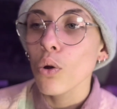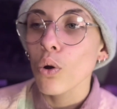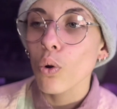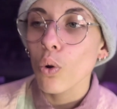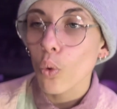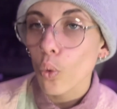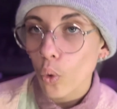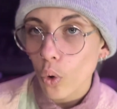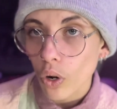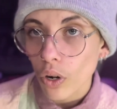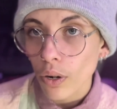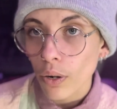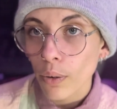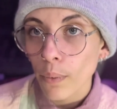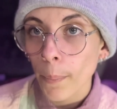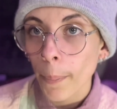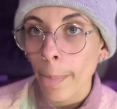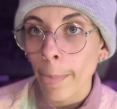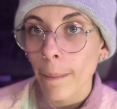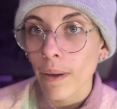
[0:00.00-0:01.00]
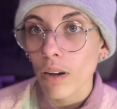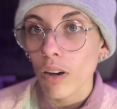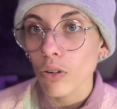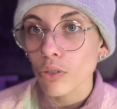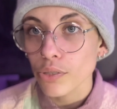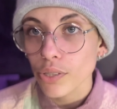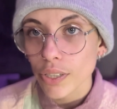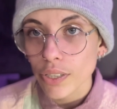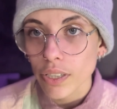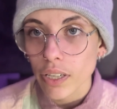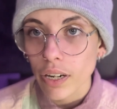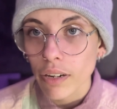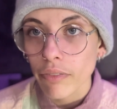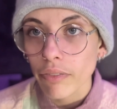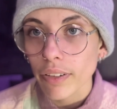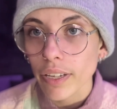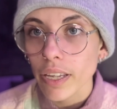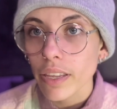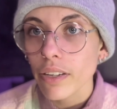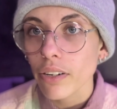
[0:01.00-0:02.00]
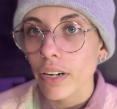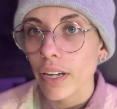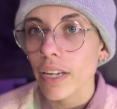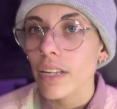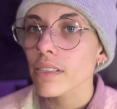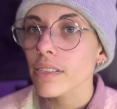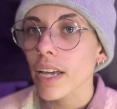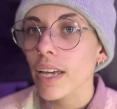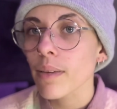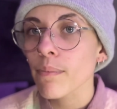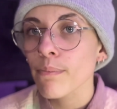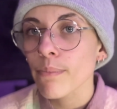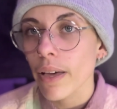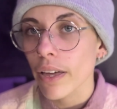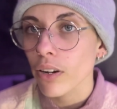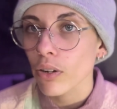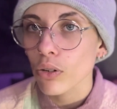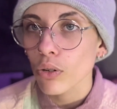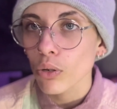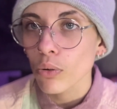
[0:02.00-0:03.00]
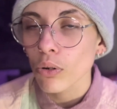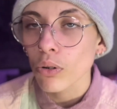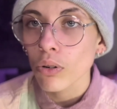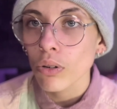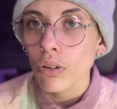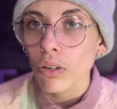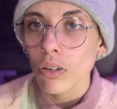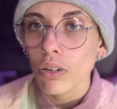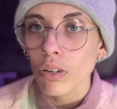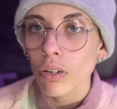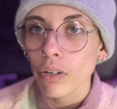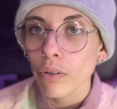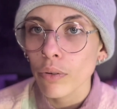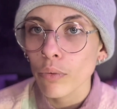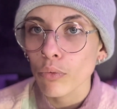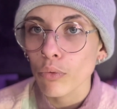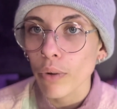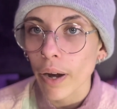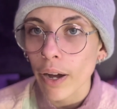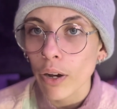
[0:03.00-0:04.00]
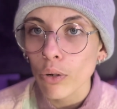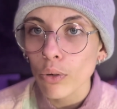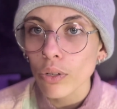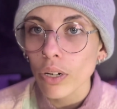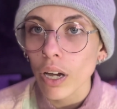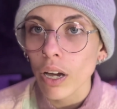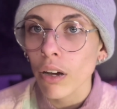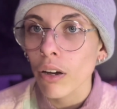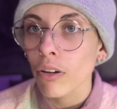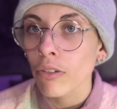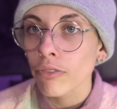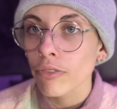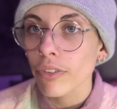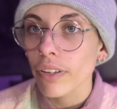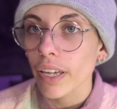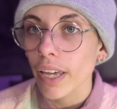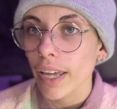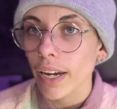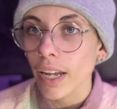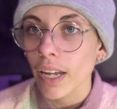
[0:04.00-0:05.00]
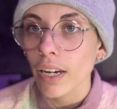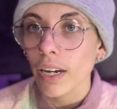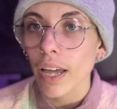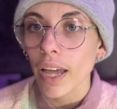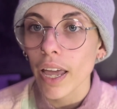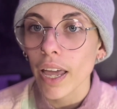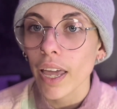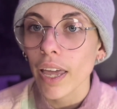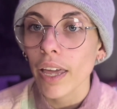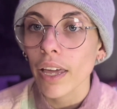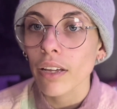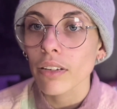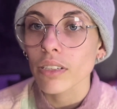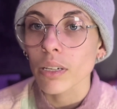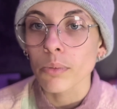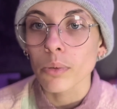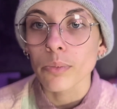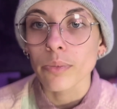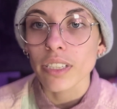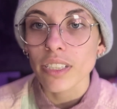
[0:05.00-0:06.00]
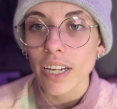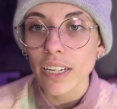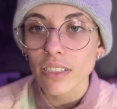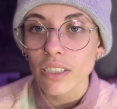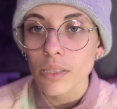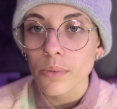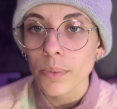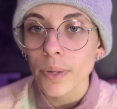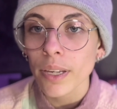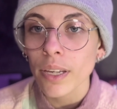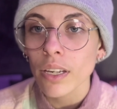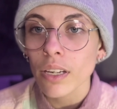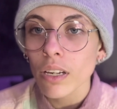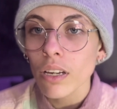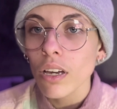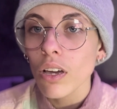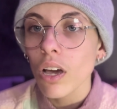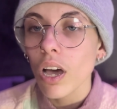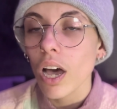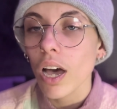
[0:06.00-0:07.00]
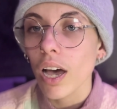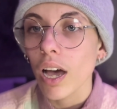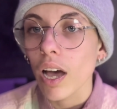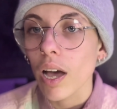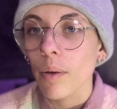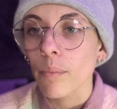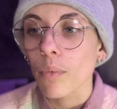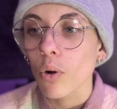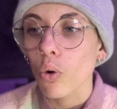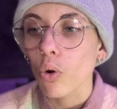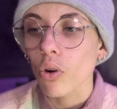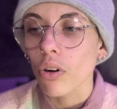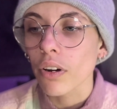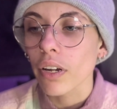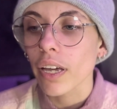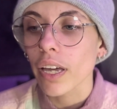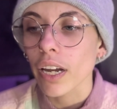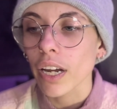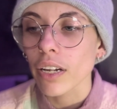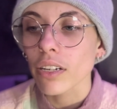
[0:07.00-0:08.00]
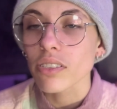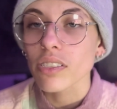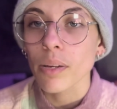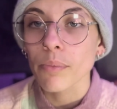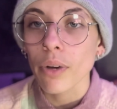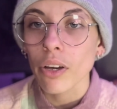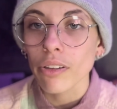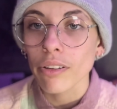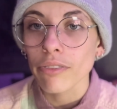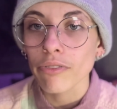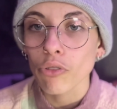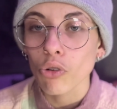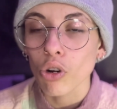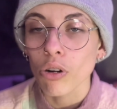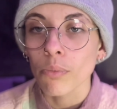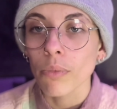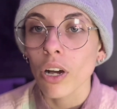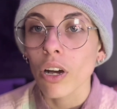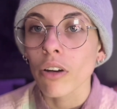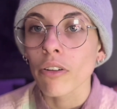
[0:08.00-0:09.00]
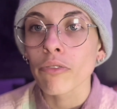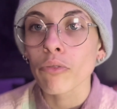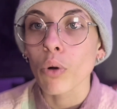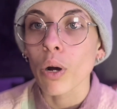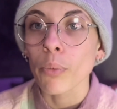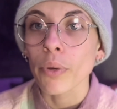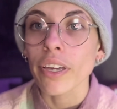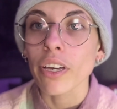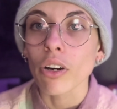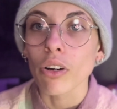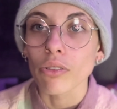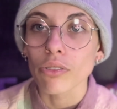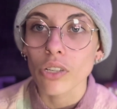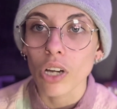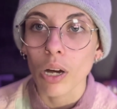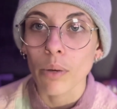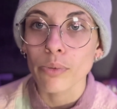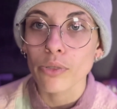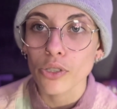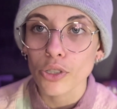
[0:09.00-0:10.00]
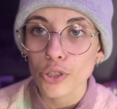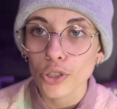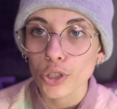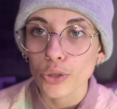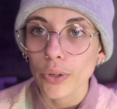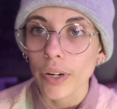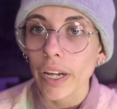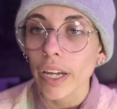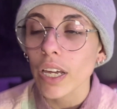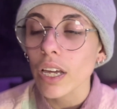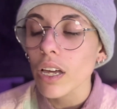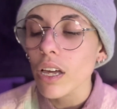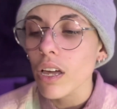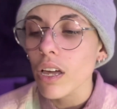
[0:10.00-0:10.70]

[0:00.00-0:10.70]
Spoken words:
Or alternatively, there is a medical route of getting a double mastectomy or getting some other form of what we call top surgery.